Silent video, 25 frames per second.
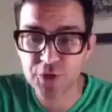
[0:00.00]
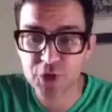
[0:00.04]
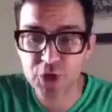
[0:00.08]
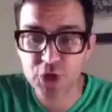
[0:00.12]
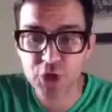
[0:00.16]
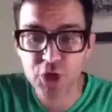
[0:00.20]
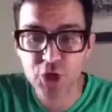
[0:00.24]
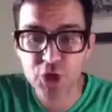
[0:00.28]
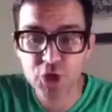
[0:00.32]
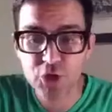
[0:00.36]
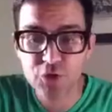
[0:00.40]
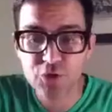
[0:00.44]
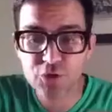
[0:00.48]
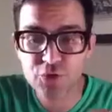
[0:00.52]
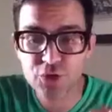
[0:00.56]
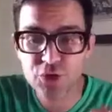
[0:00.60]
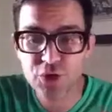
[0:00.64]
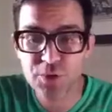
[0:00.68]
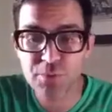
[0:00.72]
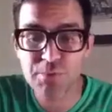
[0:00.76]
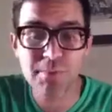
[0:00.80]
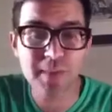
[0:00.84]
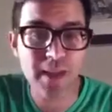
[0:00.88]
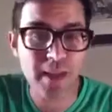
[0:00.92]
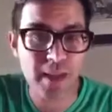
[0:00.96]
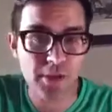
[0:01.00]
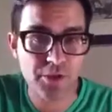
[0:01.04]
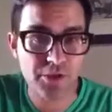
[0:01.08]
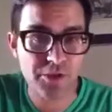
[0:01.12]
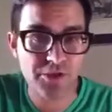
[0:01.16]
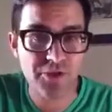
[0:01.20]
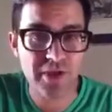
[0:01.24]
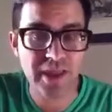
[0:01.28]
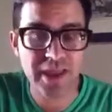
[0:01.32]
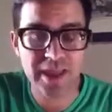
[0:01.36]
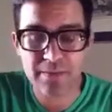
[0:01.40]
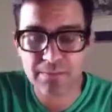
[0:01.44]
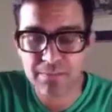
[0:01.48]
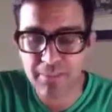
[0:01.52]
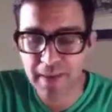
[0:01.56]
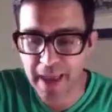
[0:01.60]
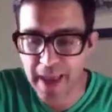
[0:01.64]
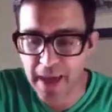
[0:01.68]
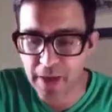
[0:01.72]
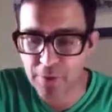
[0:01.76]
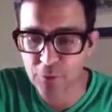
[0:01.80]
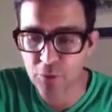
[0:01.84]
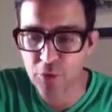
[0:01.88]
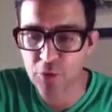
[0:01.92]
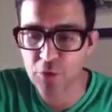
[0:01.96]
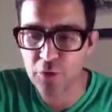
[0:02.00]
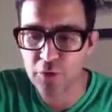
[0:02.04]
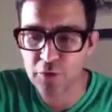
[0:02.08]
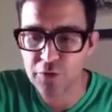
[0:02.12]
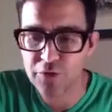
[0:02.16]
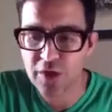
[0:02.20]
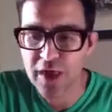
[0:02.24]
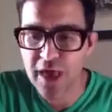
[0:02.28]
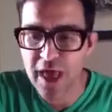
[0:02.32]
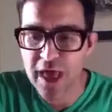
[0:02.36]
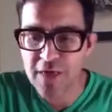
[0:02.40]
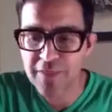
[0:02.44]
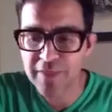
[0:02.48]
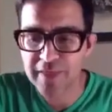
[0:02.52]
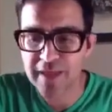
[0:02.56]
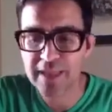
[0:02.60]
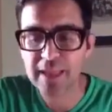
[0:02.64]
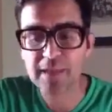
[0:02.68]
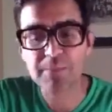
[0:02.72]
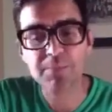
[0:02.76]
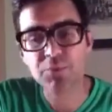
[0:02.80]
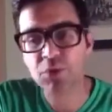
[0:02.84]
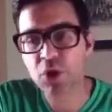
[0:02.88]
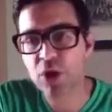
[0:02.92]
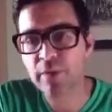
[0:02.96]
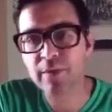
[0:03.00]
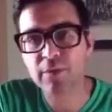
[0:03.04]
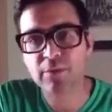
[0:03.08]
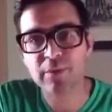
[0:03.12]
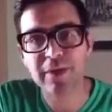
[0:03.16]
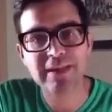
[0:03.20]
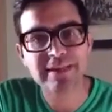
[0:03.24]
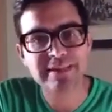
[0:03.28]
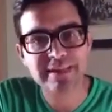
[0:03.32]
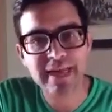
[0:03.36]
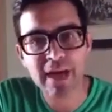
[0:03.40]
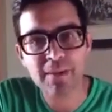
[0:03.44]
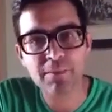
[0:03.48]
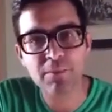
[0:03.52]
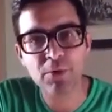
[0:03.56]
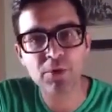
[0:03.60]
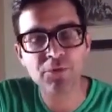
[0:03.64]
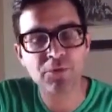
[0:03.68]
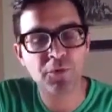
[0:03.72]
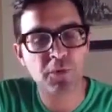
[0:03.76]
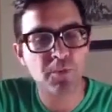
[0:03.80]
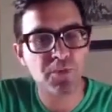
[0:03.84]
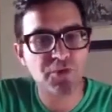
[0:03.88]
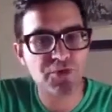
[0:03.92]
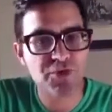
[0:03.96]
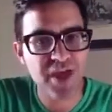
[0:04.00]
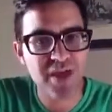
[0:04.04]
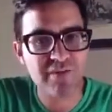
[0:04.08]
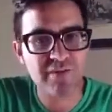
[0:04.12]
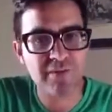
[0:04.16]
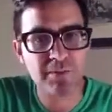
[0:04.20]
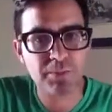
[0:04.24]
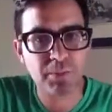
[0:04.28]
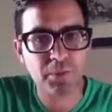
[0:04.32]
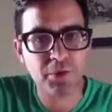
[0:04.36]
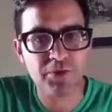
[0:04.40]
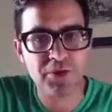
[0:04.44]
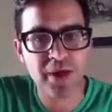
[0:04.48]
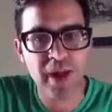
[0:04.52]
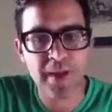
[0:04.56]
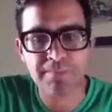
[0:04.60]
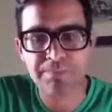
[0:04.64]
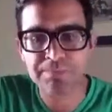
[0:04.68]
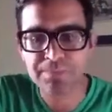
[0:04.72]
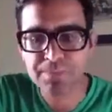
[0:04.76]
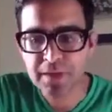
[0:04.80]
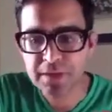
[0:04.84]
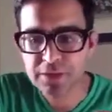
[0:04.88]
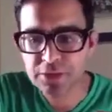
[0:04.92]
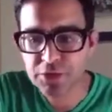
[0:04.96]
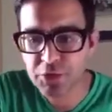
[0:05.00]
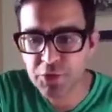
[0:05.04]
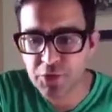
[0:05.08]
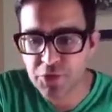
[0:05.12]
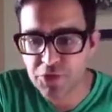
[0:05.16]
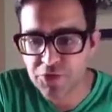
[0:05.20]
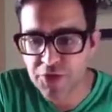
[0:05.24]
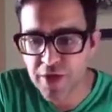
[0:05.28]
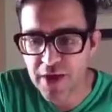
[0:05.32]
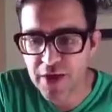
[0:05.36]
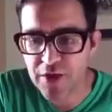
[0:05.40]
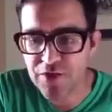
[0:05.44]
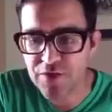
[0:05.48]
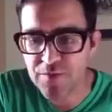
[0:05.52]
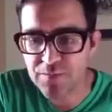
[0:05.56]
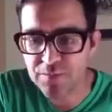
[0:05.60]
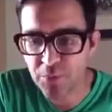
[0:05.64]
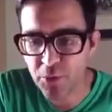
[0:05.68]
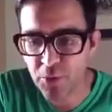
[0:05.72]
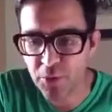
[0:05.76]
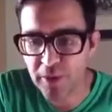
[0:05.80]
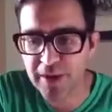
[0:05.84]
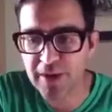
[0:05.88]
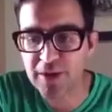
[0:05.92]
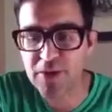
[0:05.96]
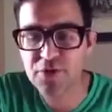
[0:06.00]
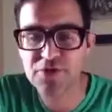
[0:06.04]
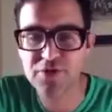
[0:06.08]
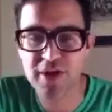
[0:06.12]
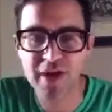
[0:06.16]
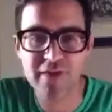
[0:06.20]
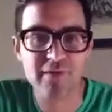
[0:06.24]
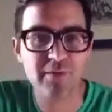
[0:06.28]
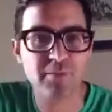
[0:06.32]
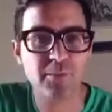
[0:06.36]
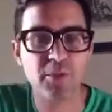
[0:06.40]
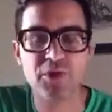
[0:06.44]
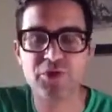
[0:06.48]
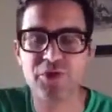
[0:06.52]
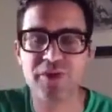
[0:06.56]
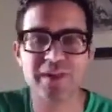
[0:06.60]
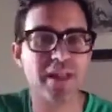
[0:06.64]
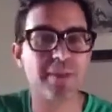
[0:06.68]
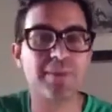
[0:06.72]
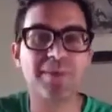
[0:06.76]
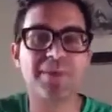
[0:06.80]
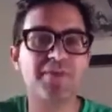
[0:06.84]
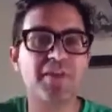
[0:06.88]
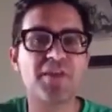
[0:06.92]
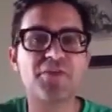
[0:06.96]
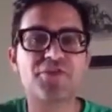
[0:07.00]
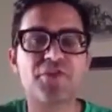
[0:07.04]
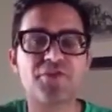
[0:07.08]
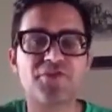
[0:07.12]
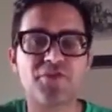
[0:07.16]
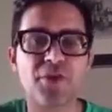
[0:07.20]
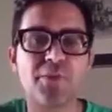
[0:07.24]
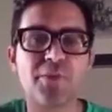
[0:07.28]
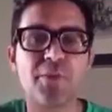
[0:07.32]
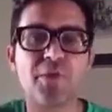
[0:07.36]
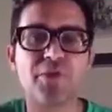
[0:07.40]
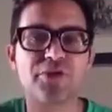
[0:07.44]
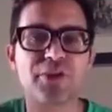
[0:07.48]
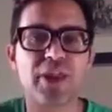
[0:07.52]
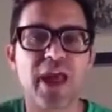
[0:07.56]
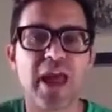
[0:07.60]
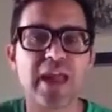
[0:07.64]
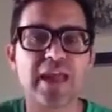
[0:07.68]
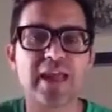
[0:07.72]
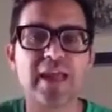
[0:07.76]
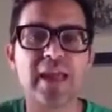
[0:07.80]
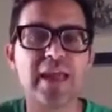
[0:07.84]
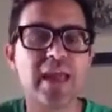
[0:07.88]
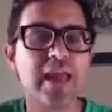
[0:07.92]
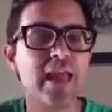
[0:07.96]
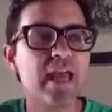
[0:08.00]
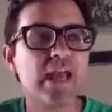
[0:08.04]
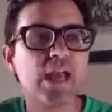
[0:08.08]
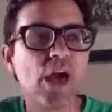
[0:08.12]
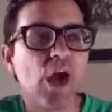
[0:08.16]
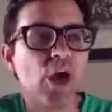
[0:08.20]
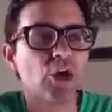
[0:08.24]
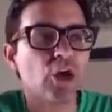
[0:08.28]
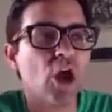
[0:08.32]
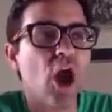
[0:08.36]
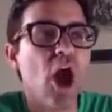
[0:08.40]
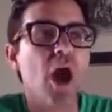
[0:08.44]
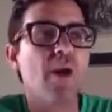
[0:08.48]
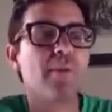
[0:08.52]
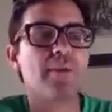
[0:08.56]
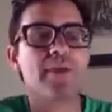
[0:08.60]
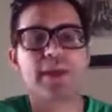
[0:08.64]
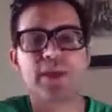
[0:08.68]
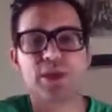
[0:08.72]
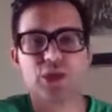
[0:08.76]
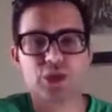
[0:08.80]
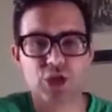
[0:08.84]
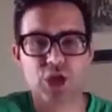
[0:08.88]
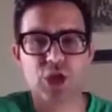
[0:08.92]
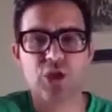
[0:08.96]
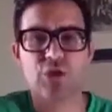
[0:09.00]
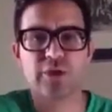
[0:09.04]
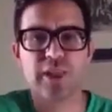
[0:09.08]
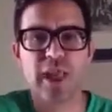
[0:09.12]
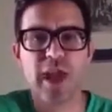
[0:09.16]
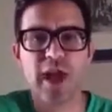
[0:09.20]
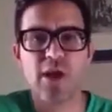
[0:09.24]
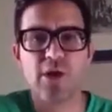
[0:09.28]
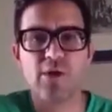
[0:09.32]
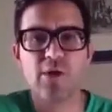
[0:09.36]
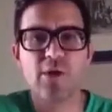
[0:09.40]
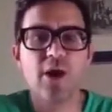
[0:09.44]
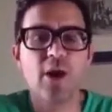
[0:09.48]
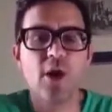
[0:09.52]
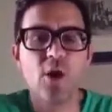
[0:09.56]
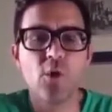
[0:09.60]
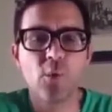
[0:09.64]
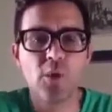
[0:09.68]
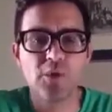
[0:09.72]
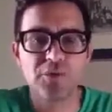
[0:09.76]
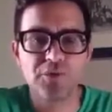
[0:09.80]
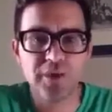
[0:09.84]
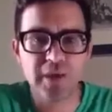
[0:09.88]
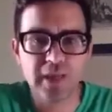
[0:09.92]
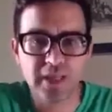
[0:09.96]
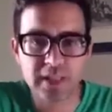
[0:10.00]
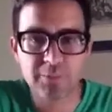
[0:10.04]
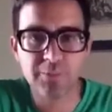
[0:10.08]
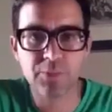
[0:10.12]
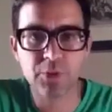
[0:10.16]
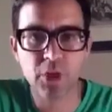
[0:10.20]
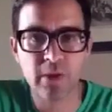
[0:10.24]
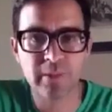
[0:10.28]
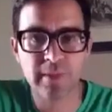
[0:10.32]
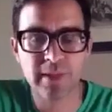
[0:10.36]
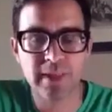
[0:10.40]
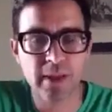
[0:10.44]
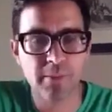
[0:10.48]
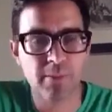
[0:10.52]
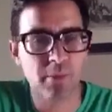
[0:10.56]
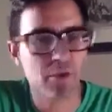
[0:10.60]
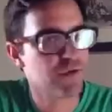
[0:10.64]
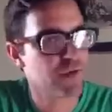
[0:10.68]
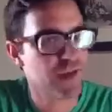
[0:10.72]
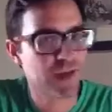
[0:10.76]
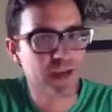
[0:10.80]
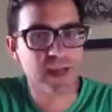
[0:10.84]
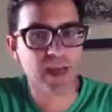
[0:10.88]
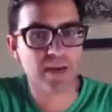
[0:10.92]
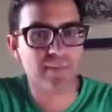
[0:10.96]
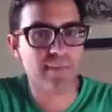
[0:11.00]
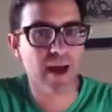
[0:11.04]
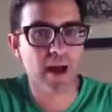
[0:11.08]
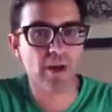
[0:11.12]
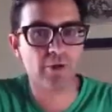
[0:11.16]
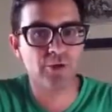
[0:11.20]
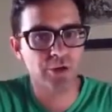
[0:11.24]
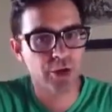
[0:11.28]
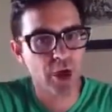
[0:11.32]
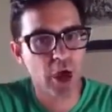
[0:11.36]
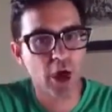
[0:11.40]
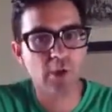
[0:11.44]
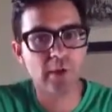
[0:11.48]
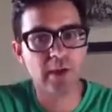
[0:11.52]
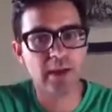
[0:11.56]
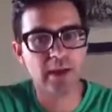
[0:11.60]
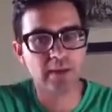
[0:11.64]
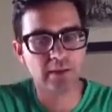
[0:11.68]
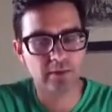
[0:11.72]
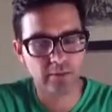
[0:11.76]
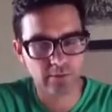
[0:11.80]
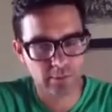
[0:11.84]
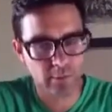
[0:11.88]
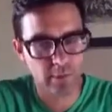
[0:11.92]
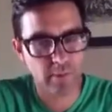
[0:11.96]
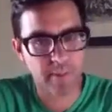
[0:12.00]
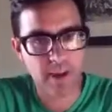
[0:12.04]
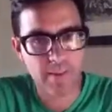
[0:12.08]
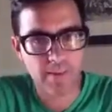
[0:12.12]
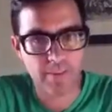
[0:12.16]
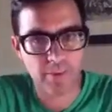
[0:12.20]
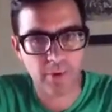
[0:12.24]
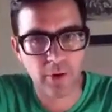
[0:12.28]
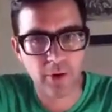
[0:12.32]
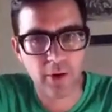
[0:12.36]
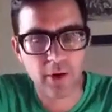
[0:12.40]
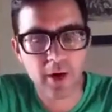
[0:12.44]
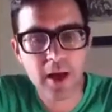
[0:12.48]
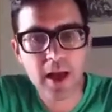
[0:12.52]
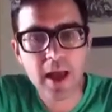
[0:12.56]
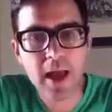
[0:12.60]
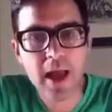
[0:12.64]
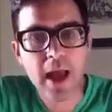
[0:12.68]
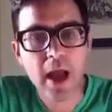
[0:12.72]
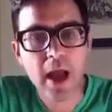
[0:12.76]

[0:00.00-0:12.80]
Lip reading: the huge miss in payrolls, the unemployment rate tumbled from 7% to 6.7%. I mean, this is almost like a comedy show now with the unemployment numbers that come out. Knowing, remember,